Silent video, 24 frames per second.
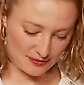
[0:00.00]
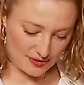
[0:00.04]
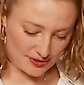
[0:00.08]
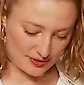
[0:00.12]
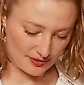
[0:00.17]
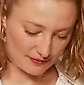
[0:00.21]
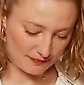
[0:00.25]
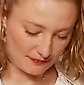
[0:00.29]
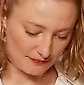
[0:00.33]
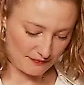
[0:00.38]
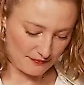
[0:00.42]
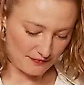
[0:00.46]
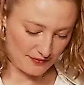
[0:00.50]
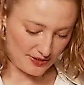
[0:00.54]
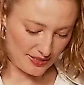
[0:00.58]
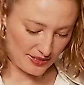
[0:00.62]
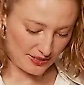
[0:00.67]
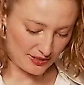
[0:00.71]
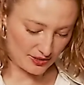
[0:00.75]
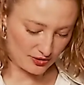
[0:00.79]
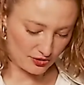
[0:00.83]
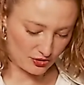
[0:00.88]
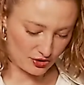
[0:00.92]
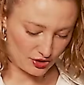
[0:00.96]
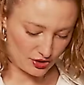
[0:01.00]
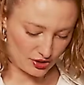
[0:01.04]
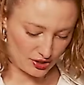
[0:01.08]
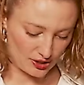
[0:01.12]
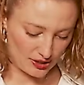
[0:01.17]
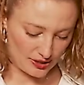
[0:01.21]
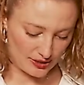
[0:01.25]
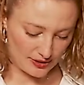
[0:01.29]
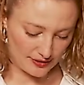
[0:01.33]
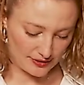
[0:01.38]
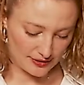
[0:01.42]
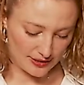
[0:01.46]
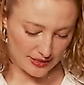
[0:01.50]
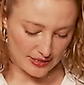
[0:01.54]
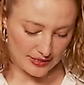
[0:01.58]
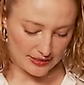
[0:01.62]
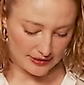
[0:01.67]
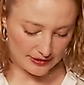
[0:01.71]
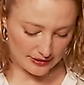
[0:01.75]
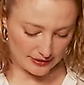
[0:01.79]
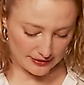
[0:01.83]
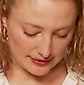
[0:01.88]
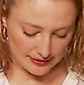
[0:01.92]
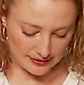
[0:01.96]
with some vegan cheese.
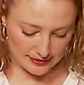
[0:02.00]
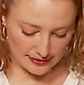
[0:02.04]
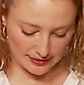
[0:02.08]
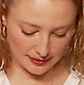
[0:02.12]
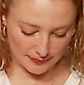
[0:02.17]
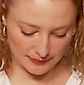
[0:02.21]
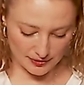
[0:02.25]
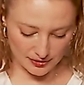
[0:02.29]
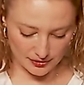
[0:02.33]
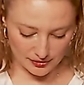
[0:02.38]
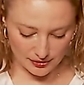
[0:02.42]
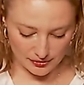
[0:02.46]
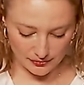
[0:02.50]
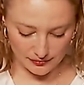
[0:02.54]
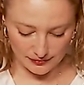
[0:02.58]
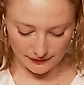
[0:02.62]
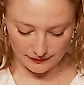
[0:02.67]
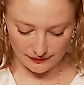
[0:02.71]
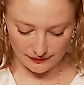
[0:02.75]
This is similar to a